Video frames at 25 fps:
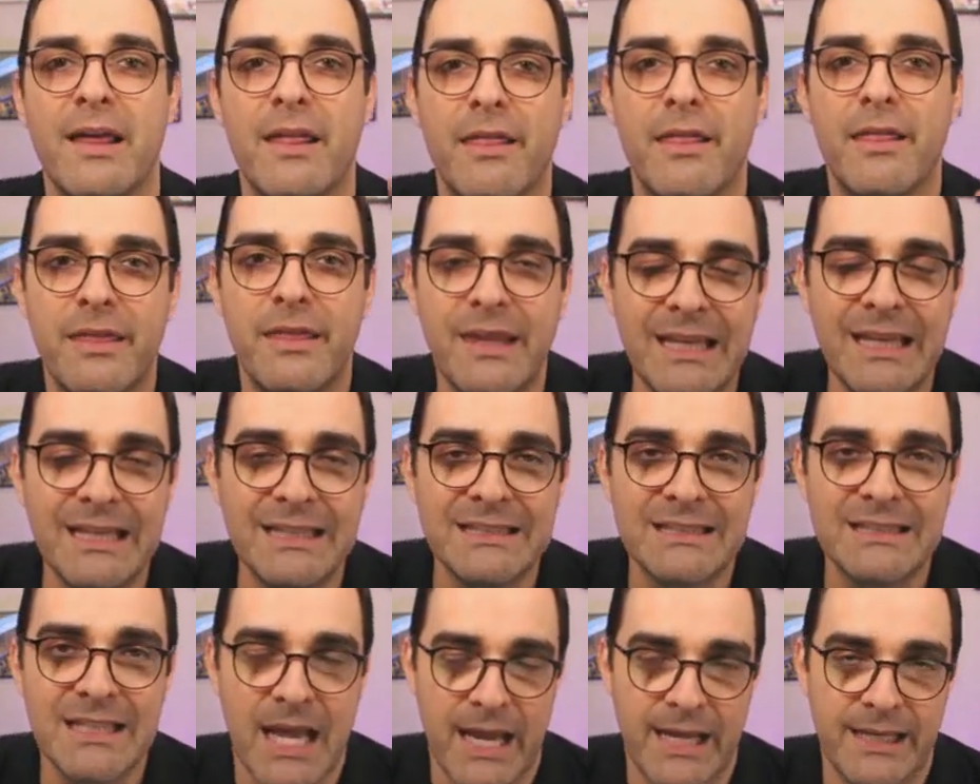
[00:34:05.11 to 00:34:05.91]

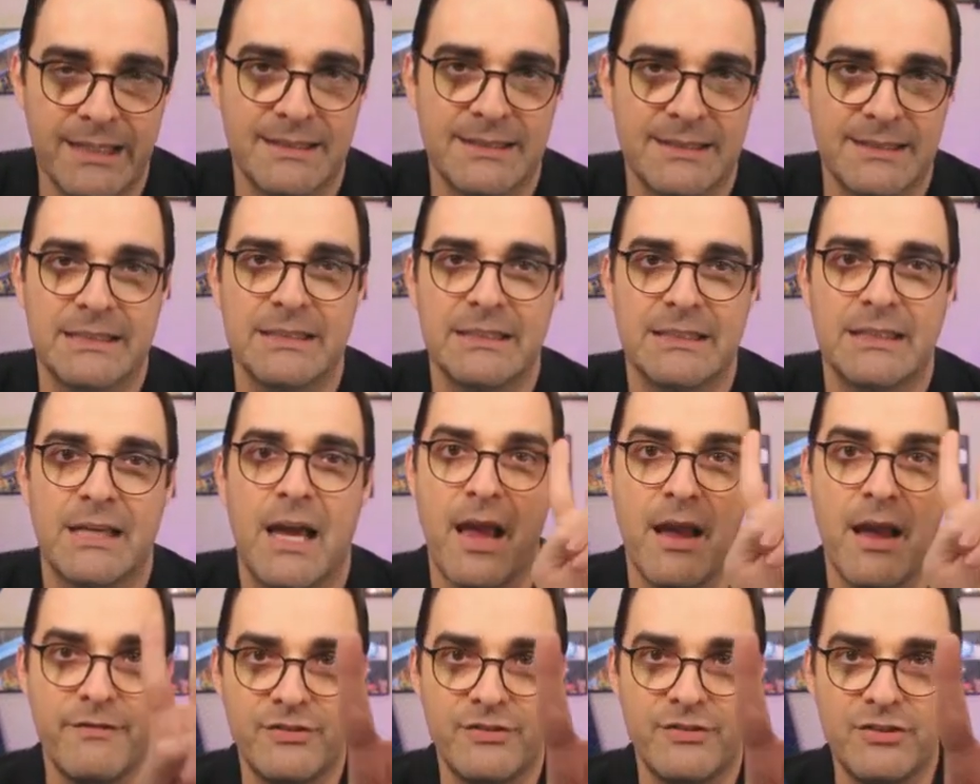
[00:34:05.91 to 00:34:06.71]
these lights,
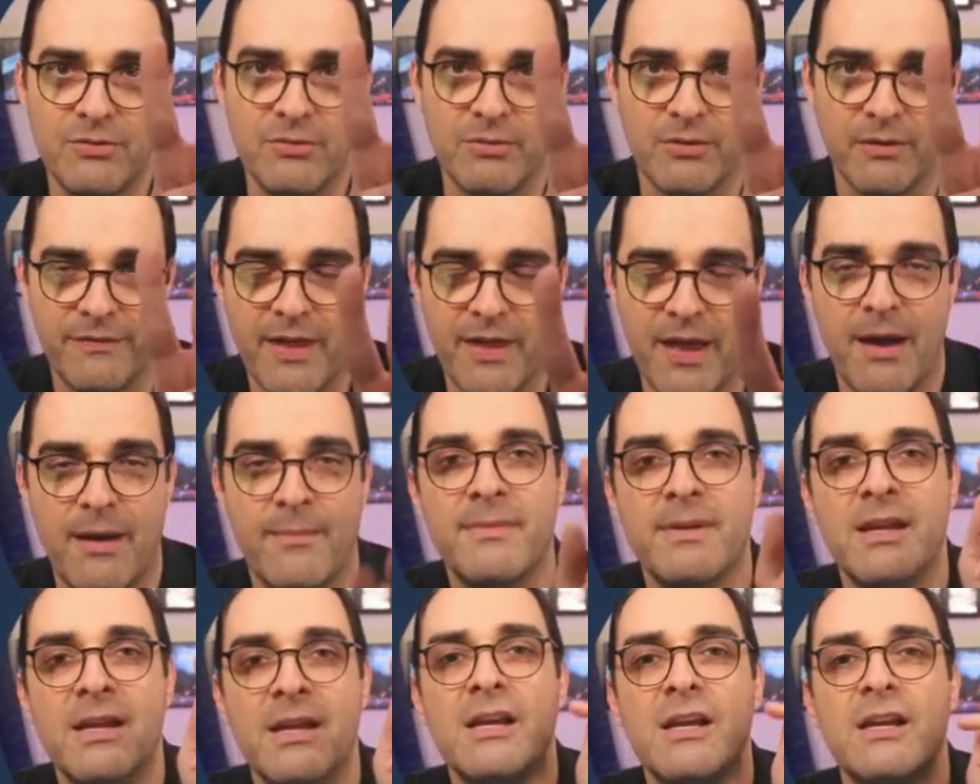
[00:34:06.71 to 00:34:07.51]
I have two of
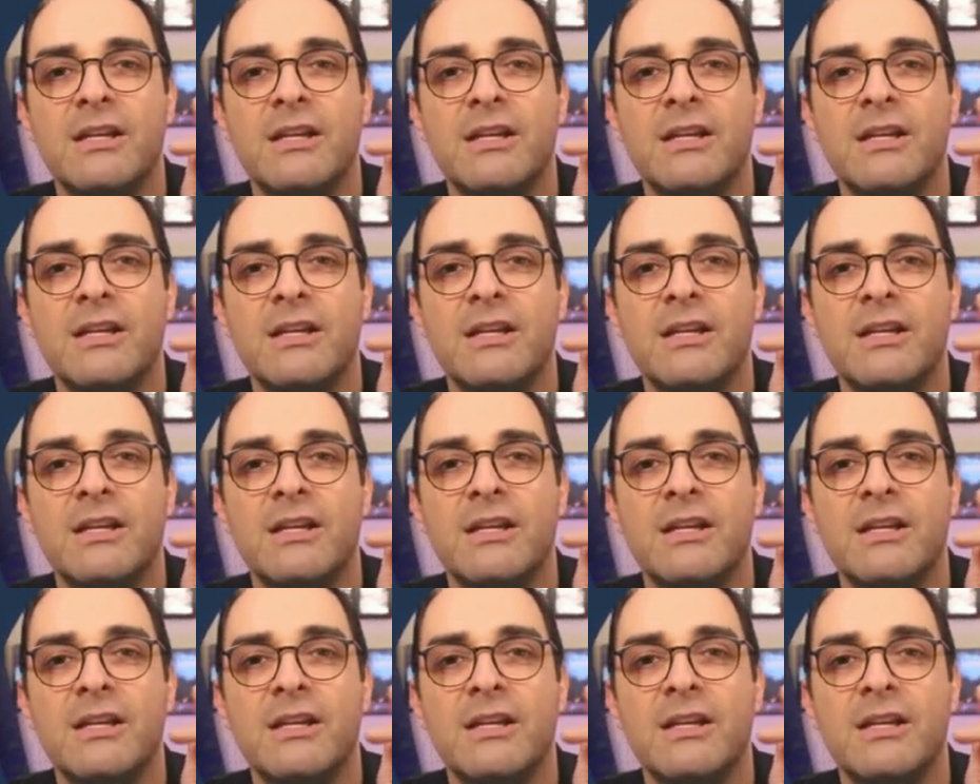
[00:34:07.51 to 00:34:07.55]
them.